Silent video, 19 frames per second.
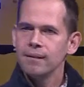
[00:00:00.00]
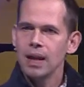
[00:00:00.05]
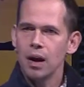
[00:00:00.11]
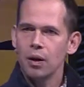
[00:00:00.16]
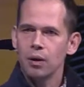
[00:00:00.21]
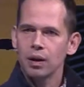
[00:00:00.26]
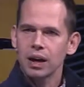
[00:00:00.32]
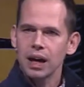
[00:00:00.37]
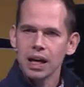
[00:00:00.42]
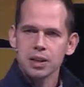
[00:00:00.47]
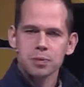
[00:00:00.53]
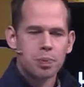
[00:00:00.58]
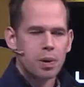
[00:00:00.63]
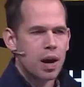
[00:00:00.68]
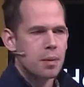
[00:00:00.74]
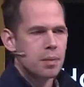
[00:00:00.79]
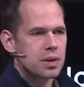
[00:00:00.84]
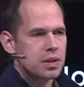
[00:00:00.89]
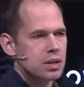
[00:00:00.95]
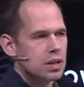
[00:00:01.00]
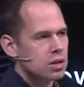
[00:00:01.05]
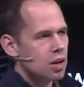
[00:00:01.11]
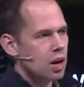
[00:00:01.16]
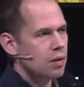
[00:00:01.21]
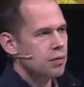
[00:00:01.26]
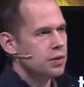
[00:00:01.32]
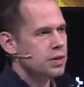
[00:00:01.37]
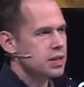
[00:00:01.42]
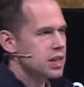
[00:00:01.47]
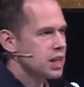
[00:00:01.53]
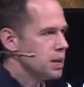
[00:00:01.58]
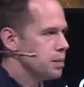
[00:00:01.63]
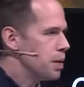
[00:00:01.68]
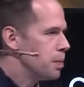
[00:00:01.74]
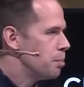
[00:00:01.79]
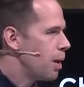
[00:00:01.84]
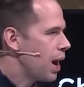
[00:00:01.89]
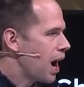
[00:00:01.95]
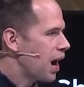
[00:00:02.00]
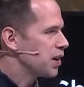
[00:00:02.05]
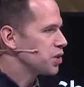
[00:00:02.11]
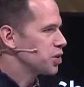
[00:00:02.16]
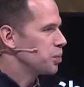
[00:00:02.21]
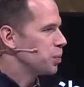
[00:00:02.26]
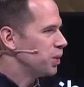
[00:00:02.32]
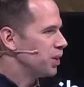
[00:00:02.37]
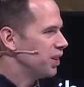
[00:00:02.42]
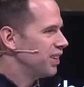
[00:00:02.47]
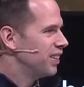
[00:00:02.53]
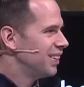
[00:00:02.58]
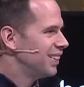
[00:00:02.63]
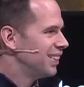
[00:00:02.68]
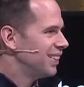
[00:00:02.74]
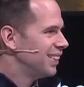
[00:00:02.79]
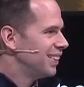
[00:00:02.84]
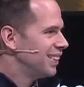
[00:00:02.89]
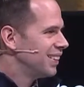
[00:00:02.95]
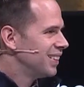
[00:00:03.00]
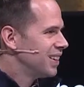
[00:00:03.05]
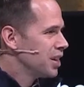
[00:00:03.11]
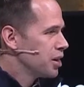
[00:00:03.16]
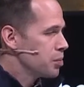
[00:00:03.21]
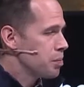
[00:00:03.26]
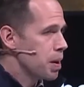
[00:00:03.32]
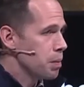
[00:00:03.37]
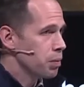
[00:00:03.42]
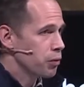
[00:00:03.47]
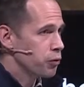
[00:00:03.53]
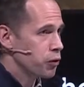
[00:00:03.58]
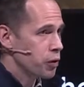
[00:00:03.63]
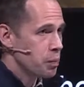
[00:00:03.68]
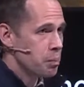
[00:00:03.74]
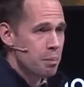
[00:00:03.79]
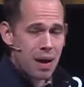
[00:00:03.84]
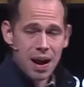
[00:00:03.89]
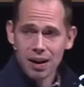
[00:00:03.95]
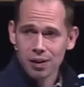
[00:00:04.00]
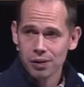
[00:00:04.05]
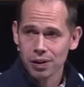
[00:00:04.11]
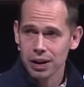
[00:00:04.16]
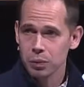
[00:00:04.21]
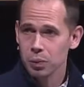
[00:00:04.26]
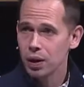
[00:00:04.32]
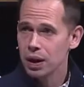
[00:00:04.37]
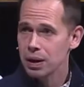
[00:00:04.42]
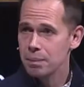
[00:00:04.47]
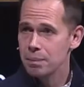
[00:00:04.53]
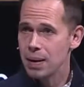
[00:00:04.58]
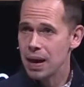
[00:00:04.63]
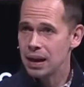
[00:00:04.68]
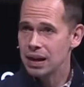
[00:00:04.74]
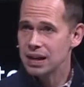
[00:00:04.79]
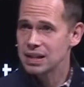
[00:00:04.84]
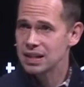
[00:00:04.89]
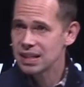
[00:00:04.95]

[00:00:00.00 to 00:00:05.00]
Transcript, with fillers: Now, God's promises often seem impossible. Remember, for Mary, what it meant